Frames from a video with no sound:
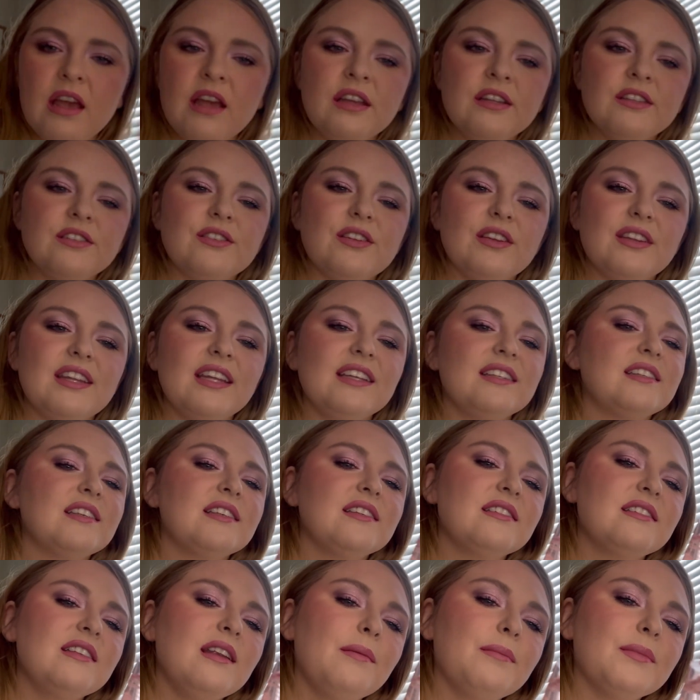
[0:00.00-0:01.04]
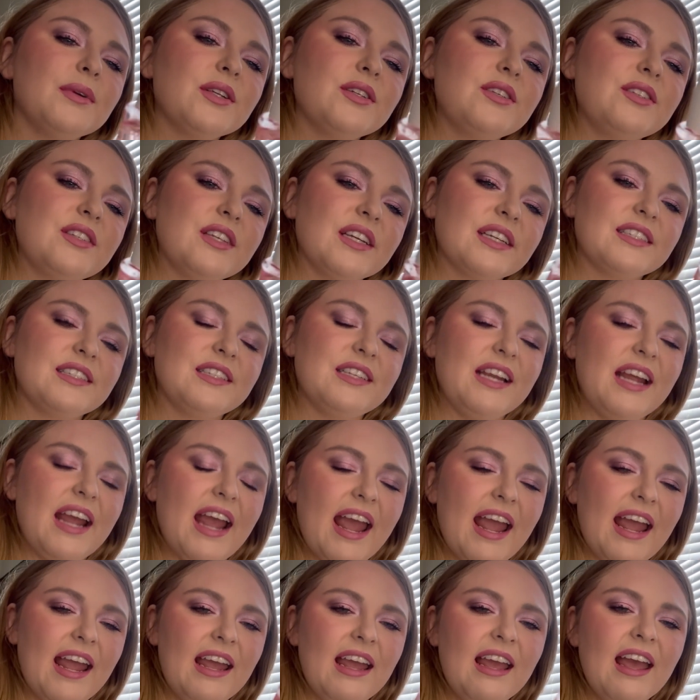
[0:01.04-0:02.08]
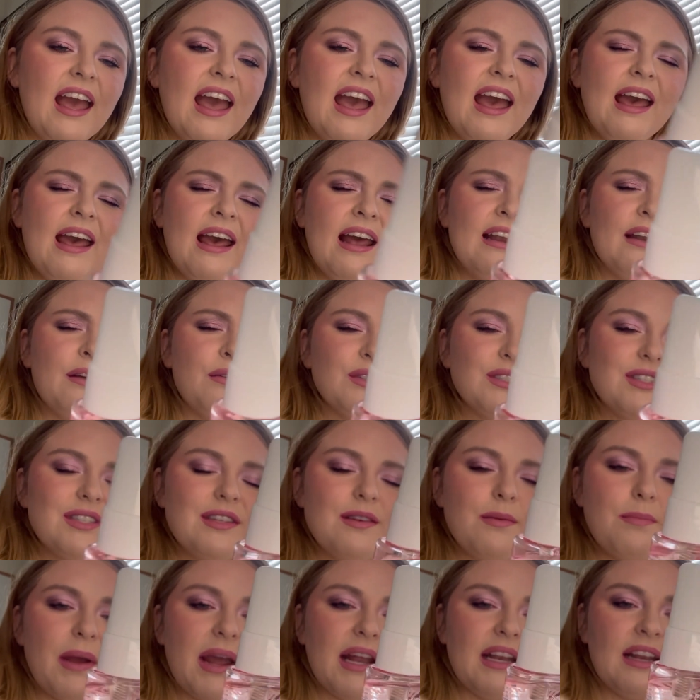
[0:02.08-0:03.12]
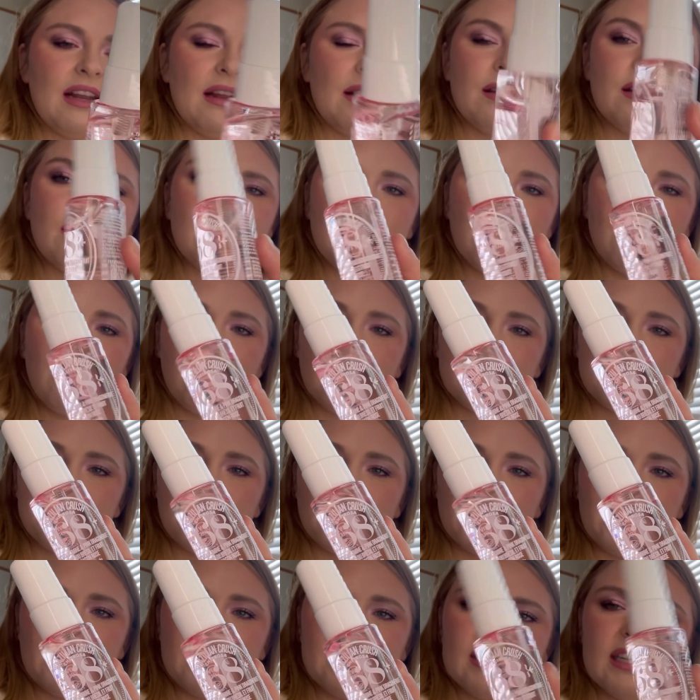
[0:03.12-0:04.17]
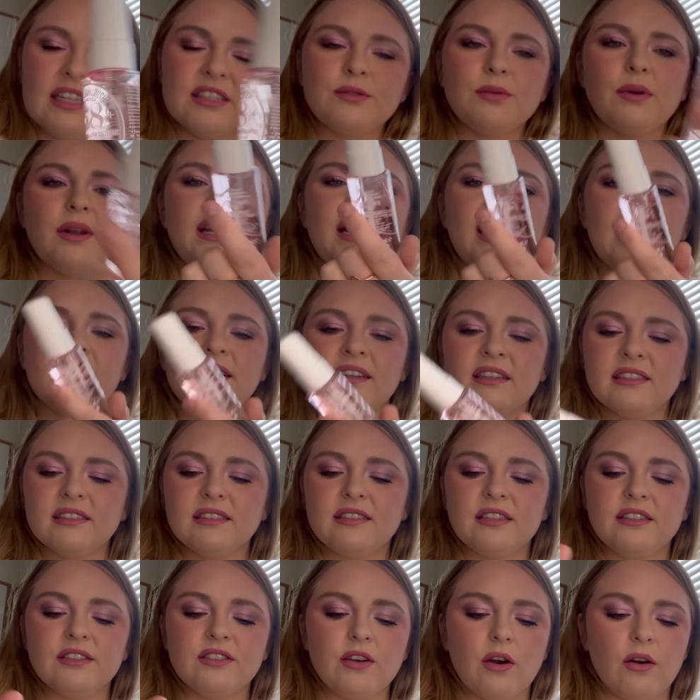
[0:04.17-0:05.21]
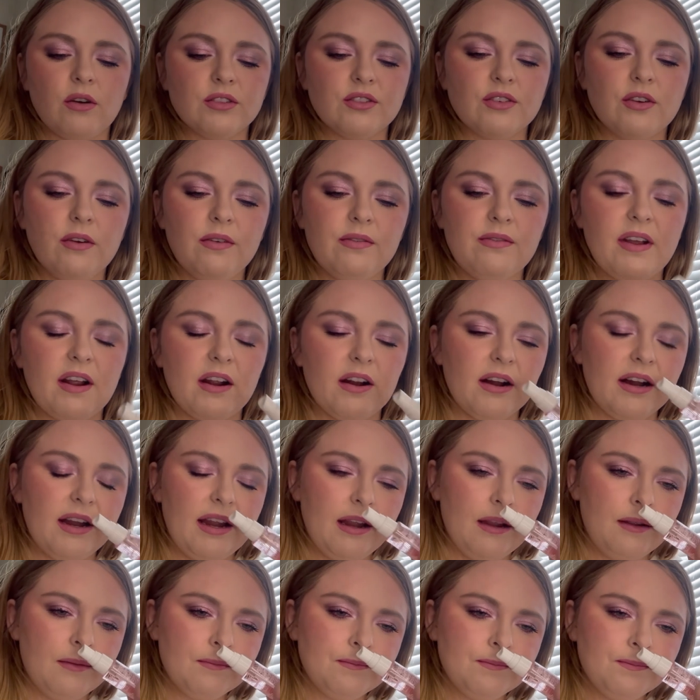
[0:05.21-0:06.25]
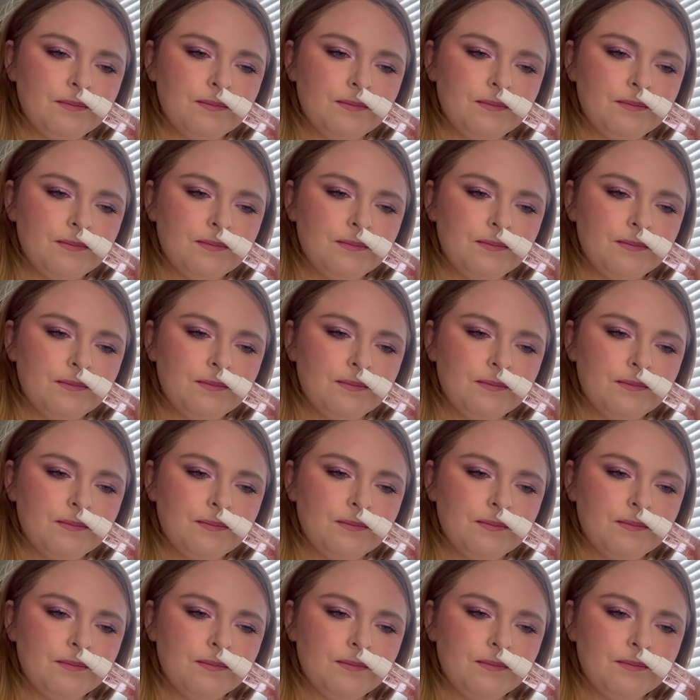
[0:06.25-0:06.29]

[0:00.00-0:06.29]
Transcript: So this is number 68, and I was debating on putting this one in because it's also a very